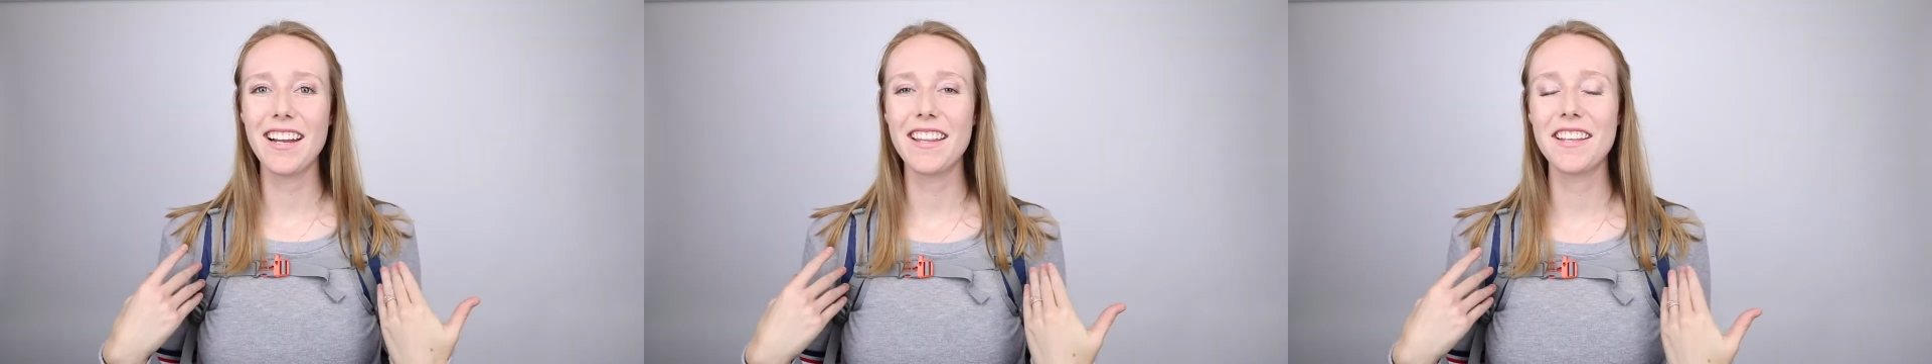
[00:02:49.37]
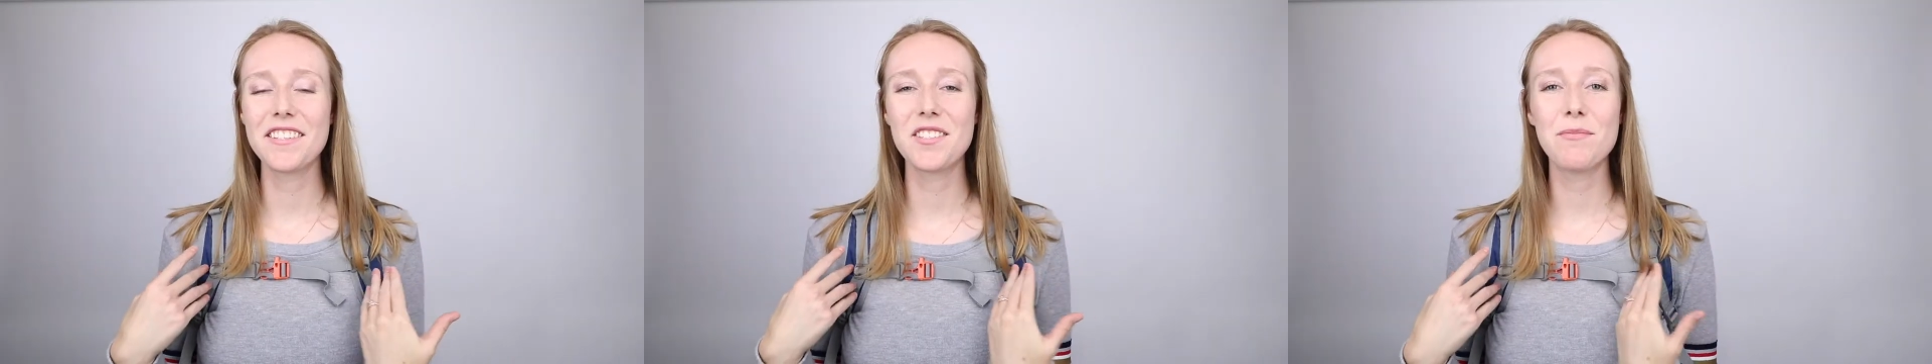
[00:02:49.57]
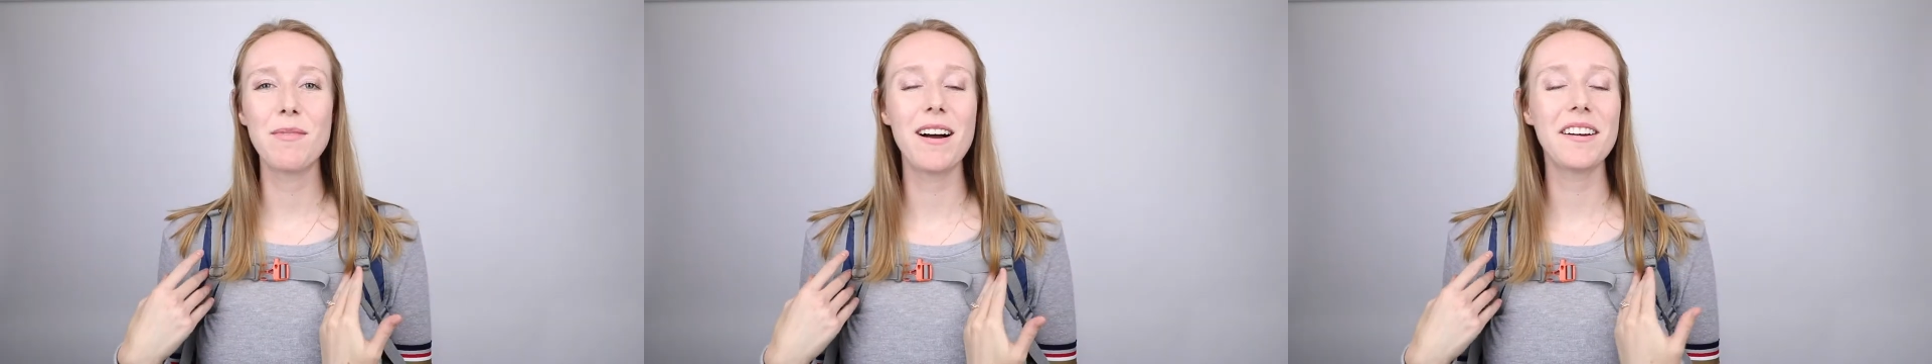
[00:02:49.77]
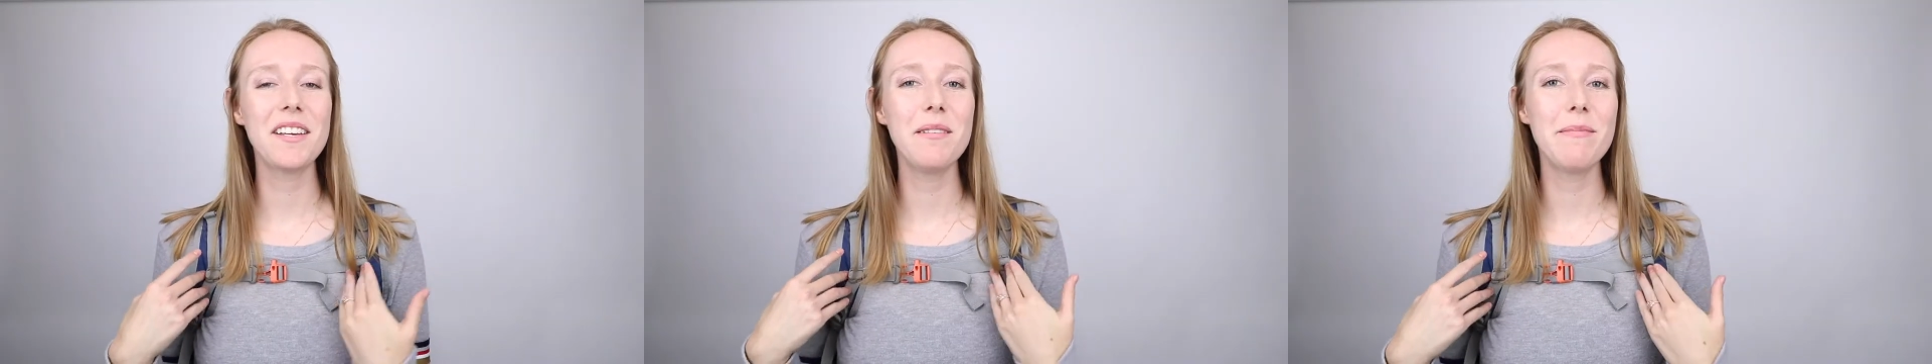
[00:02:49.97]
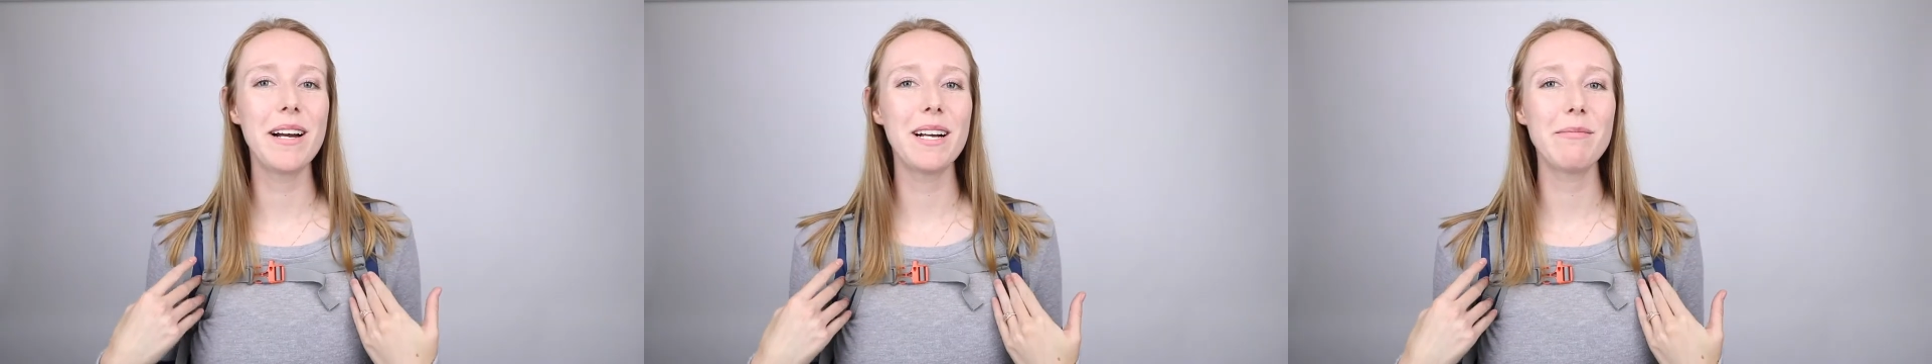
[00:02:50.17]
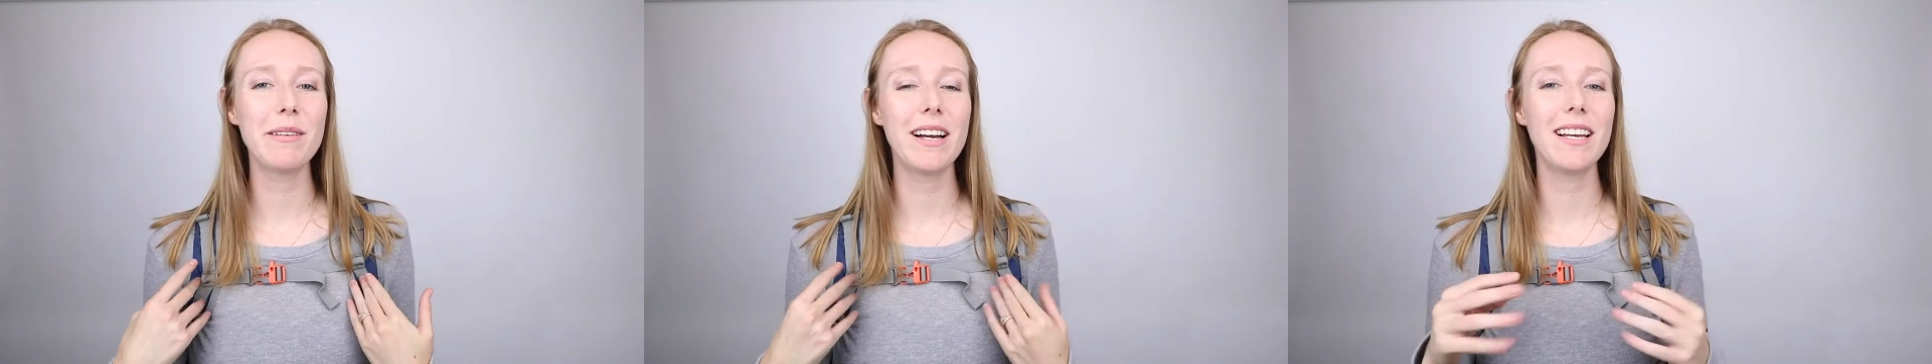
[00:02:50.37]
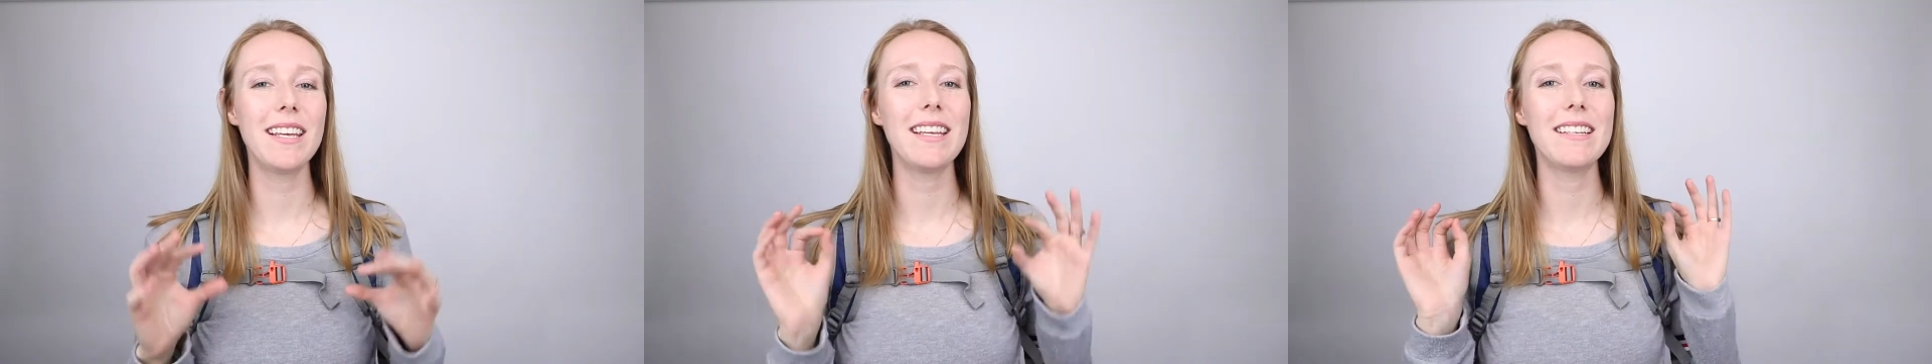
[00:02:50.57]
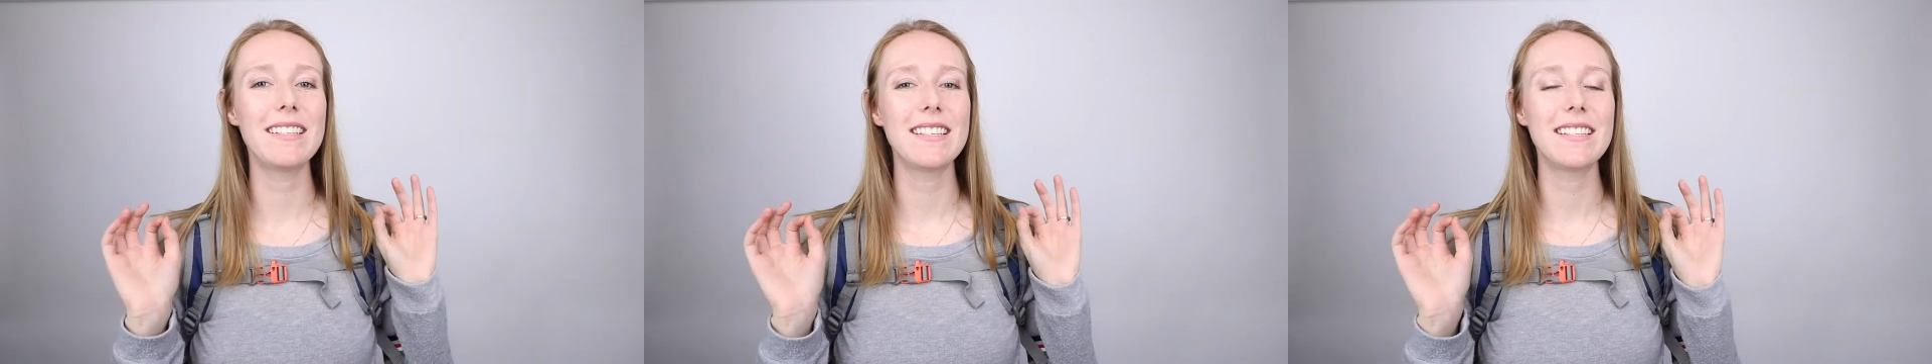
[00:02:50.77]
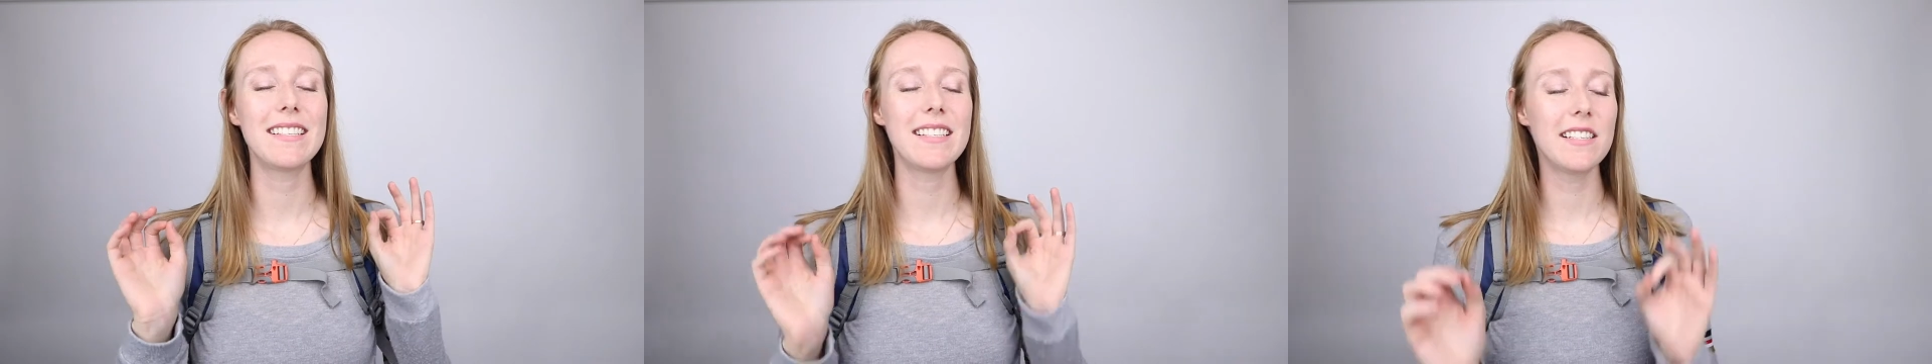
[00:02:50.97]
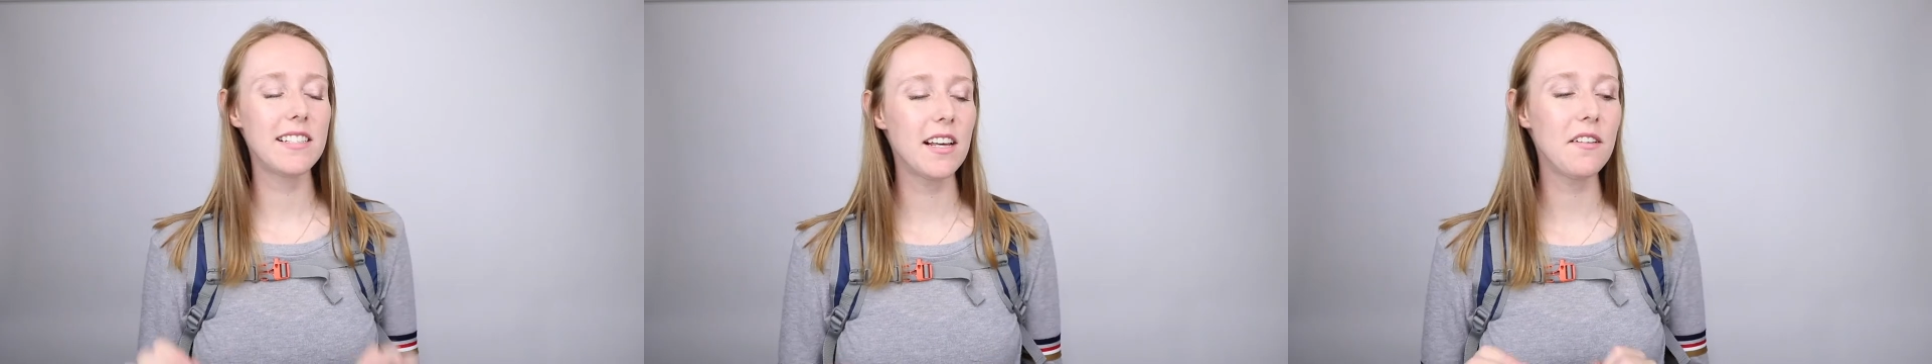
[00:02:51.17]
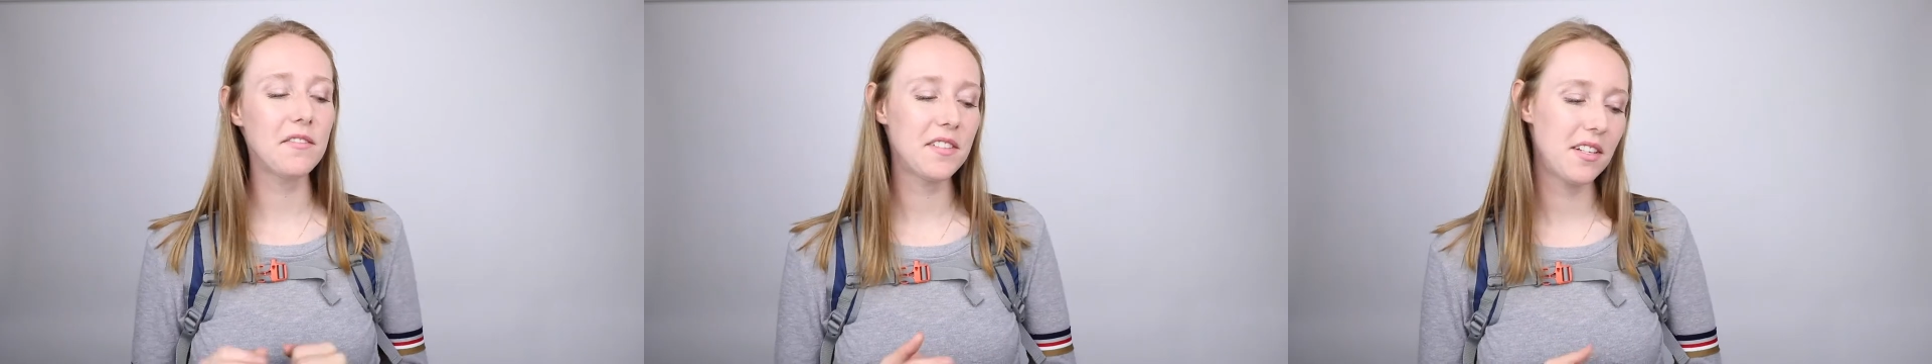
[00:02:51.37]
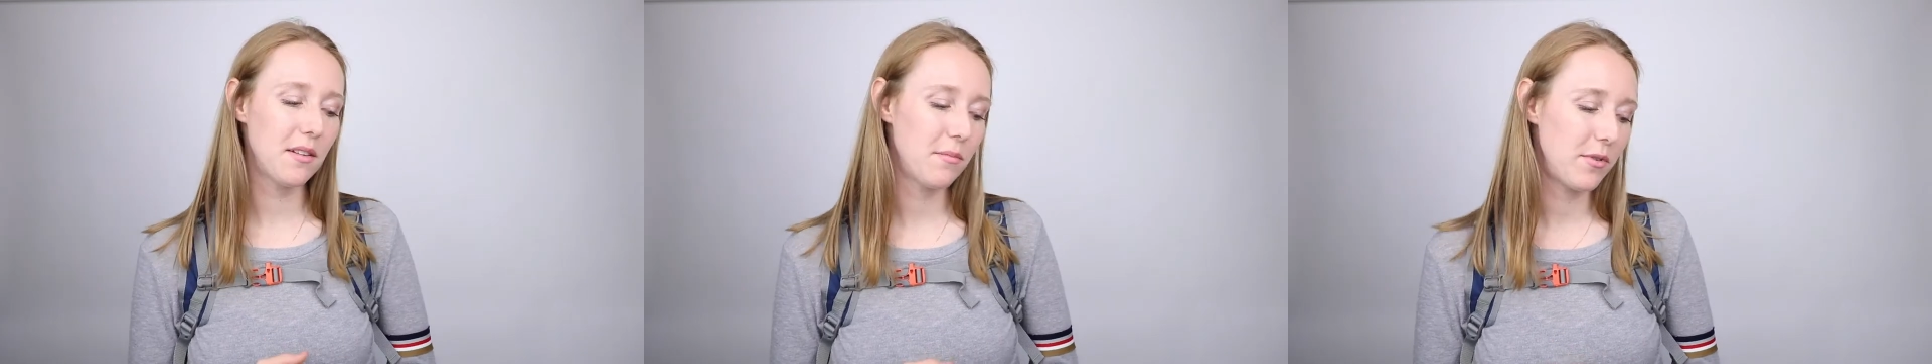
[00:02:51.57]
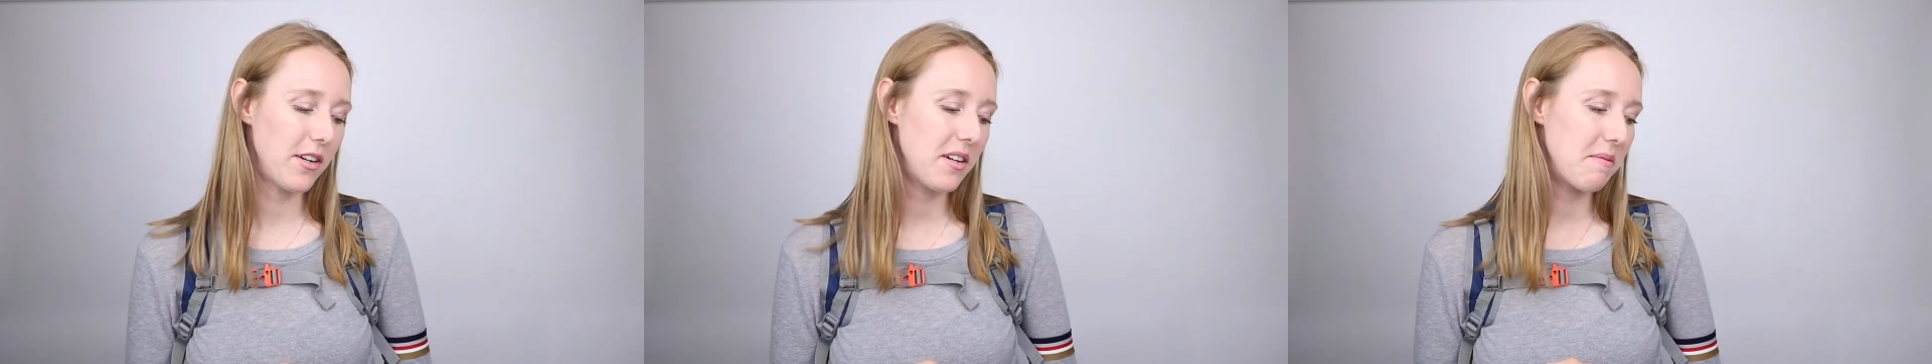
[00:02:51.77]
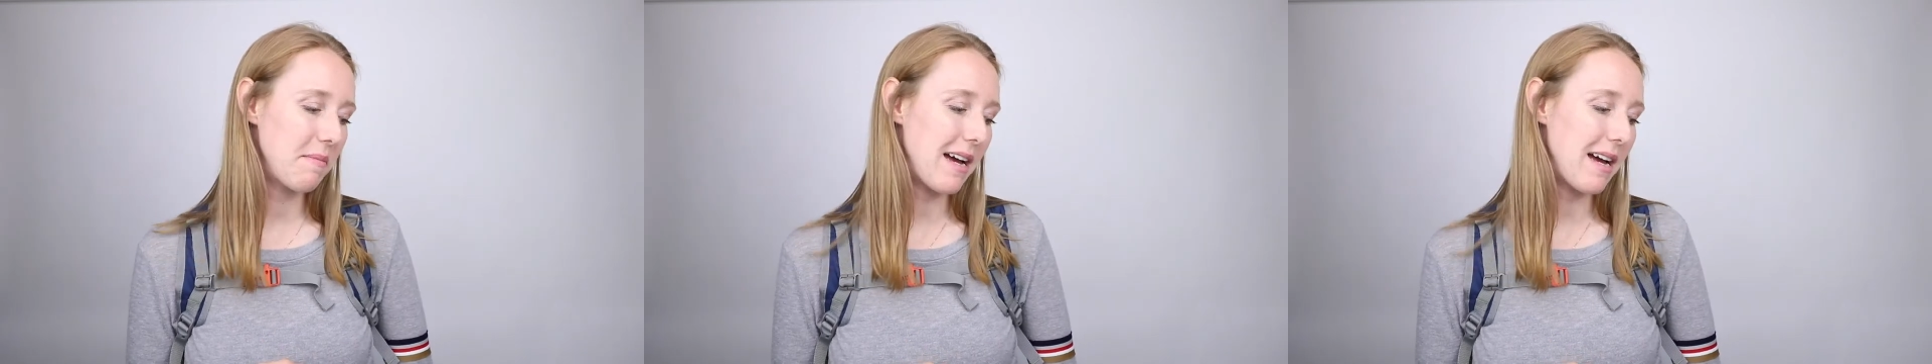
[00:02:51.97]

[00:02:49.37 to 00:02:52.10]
The Zomaki backpack is stuffed to the brim.